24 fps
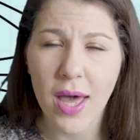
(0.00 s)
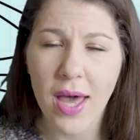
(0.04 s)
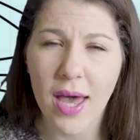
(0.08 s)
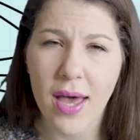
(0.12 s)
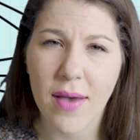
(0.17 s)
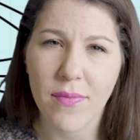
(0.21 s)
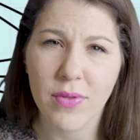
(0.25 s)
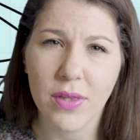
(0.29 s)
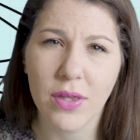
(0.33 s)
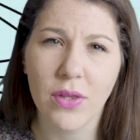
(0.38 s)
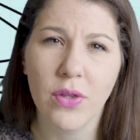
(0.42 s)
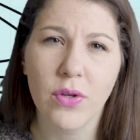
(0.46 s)

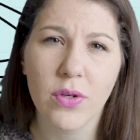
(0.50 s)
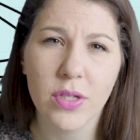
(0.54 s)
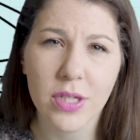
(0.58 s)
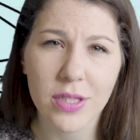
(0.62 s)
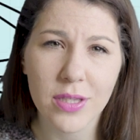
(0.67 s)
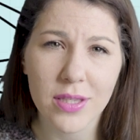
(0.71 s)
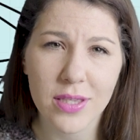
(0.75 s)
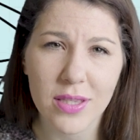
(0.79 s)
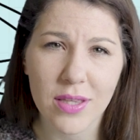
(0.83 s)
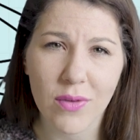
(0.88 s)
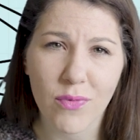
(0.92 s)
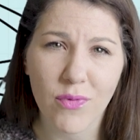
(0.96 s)
have
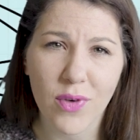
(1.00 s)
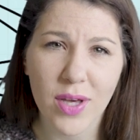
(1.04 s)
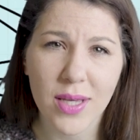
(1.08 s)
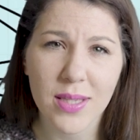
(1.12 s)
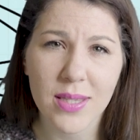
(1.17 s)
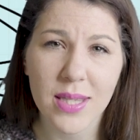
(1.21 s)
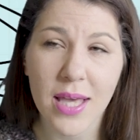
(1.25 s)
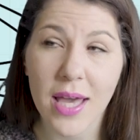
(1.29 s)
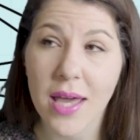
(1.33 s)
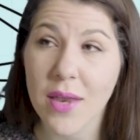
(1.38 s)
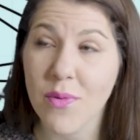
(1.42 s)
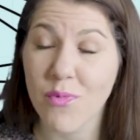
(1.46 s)
solutions to
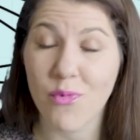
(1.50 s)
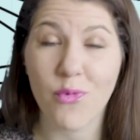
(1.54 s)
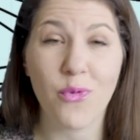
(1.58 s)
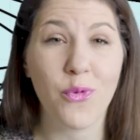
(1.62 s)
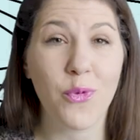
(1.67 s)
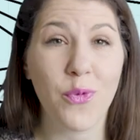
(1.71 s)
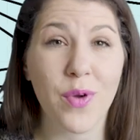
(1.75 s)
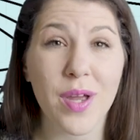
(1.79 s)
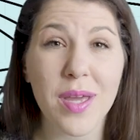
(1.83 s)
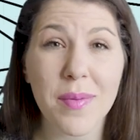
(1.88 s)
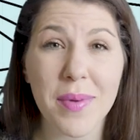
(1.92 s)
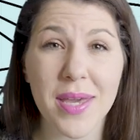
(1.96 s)
fix it and
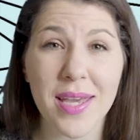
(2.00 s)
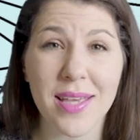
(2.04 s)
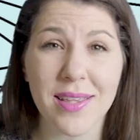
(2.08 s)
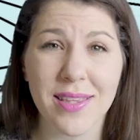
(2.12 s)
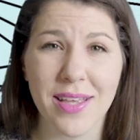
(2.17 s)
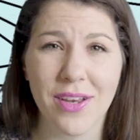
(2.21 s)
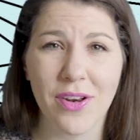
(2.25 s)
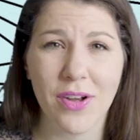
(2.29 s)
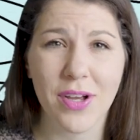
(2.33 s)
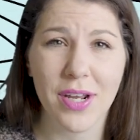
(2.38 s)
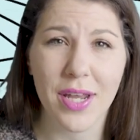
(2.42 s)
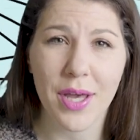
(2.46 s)
freebies
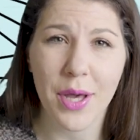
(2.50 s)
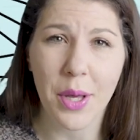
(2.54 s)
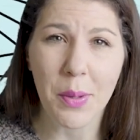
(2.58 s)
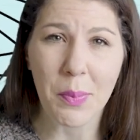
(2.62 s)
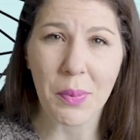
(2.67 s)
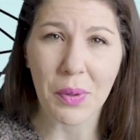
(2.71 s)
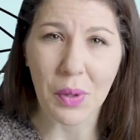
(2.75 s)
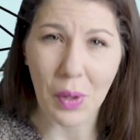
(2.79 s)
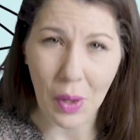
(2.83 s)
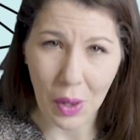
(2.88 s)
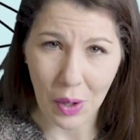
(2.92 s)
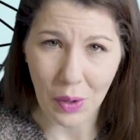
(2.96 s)
that are going to help
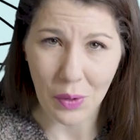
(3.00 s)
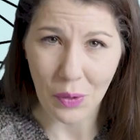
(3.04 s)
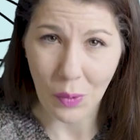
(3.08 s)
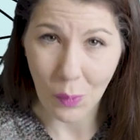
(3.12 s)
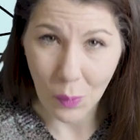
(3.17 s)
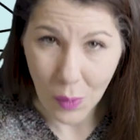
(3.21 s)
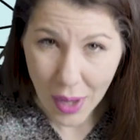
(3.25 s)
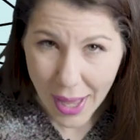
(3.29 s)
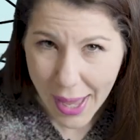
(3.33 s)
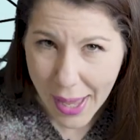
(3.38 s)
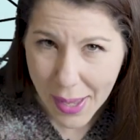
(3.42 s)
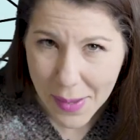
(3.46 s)
along the
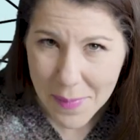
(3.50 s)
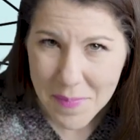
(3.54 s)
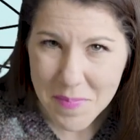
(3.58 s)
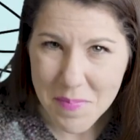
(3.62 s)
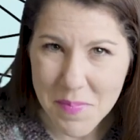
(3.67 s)
way.